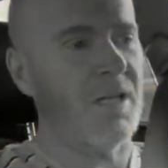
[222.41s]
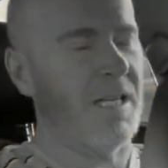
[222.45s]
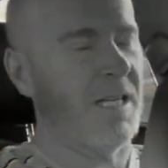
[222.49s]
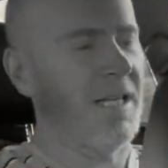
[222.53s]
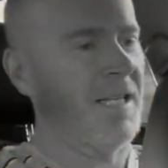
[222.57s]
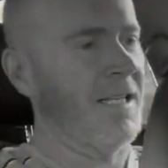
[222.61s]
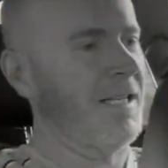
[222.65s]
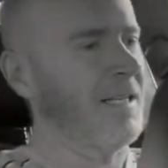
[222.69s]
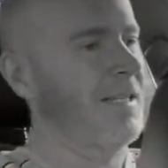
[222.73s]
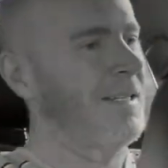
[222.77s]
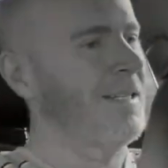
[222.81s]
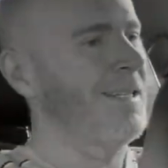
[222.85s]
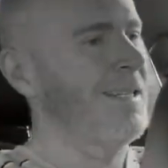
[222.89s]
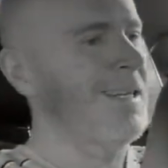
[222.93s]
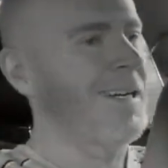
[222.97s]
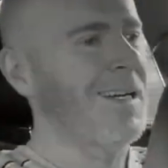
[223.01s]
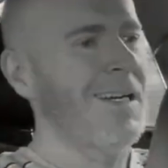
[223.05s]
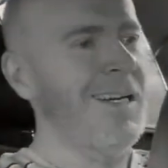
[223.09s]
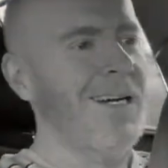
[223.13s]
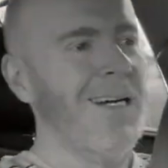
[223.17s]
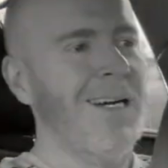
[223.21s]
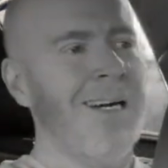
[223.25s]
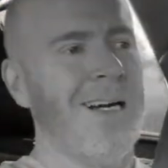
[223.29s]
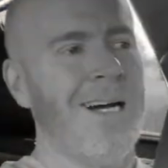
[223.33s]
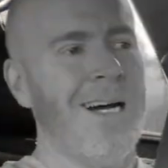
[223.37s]

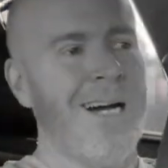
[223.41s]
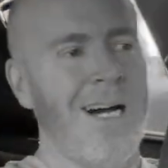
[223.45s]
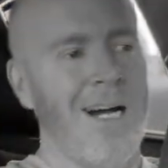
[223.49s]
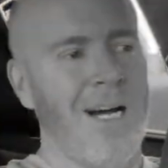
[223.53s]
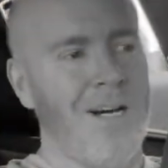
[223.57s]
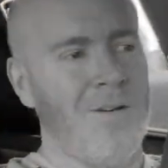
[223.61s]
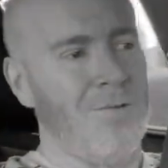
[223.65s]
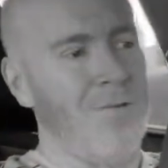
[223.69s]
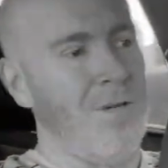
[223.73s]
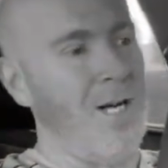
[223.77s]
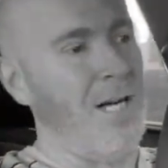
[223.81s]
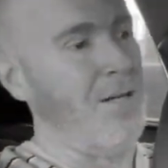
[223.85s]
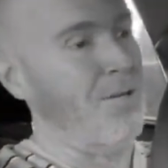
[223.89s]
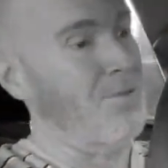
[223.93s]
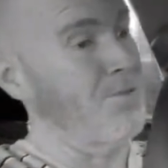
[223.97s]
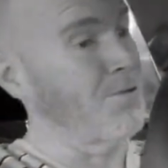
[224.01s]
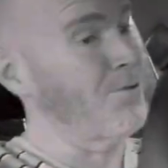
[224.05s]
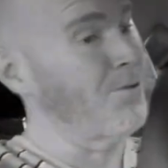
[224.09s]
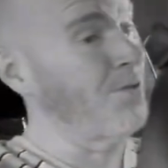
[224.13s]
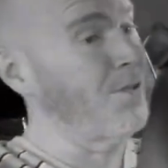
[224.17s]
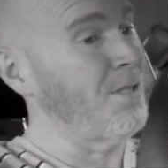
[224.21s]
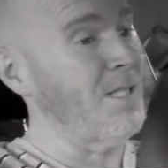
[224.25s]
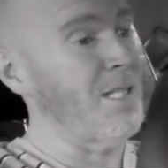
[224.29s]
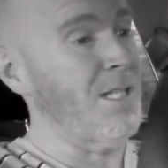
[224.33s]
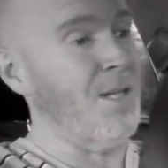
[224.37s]
and run
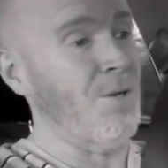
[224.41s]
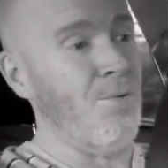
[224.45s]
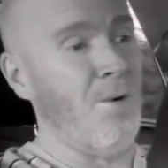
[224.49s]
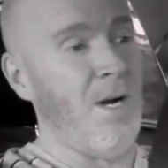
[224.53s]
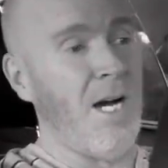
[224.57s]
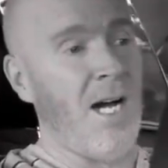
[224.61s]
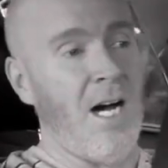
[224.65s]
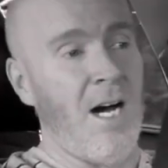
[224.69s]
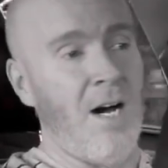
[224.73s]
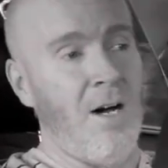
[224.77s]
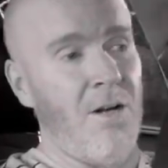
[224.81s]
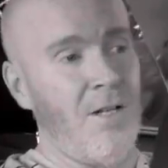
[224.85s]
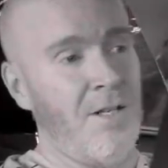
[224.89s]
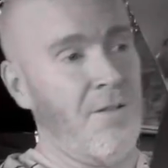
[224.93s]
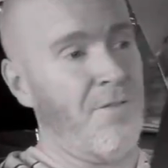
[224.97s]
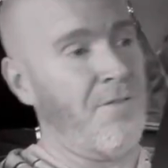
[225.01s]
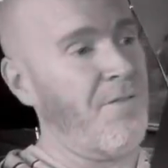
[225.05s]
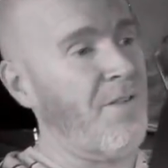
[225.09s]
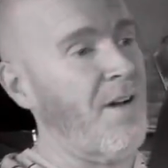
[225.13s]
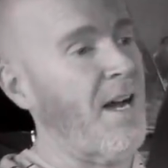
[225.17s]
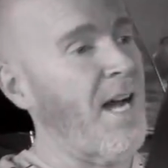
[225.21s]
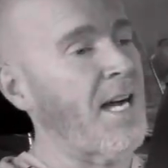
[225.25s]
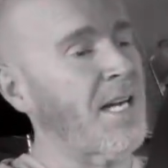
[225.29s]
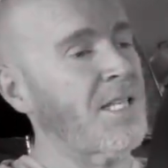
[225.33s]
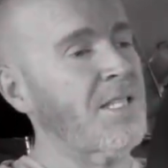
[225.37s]
really well. In
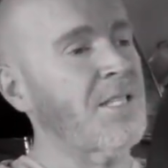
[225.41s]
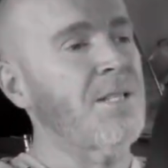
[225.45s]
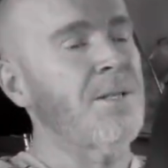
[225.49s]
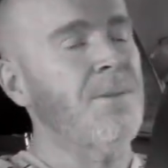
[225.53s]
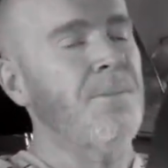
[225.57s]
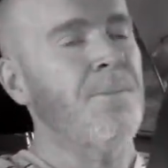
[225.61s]
fact,